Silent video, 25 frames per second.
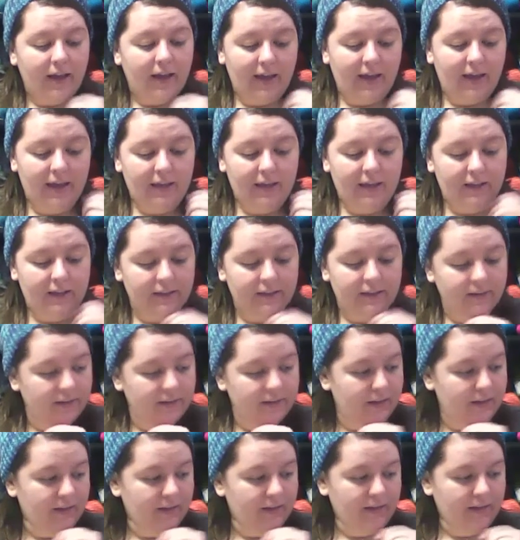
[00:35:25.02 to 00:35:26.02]
And
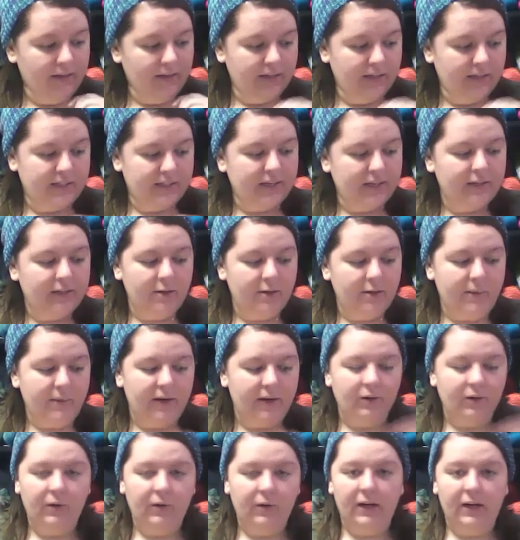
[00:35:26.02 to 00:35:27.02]
it's like no
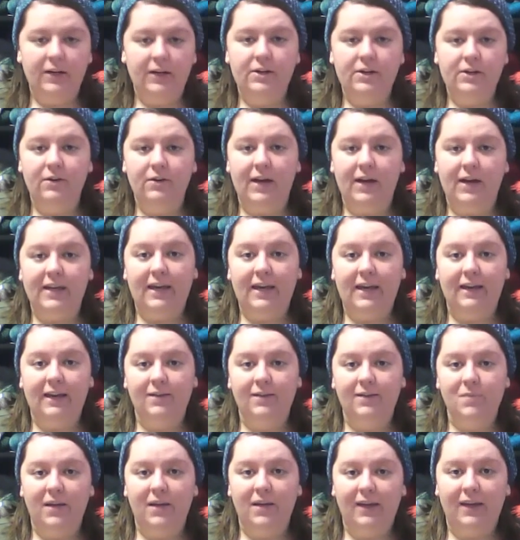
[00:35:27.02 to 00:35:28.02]
matter what I do, I
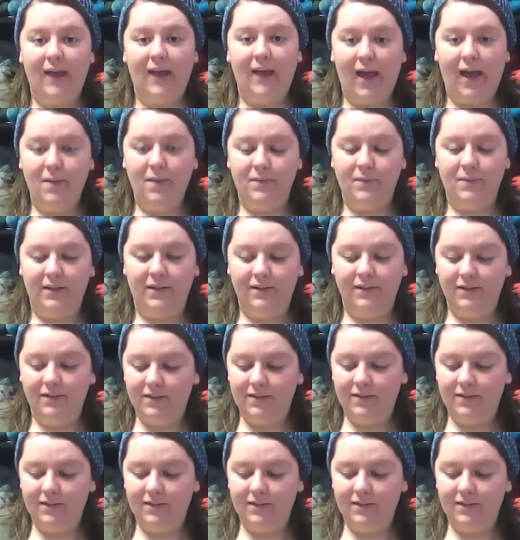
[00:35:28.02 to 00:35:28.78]
can't make it happen.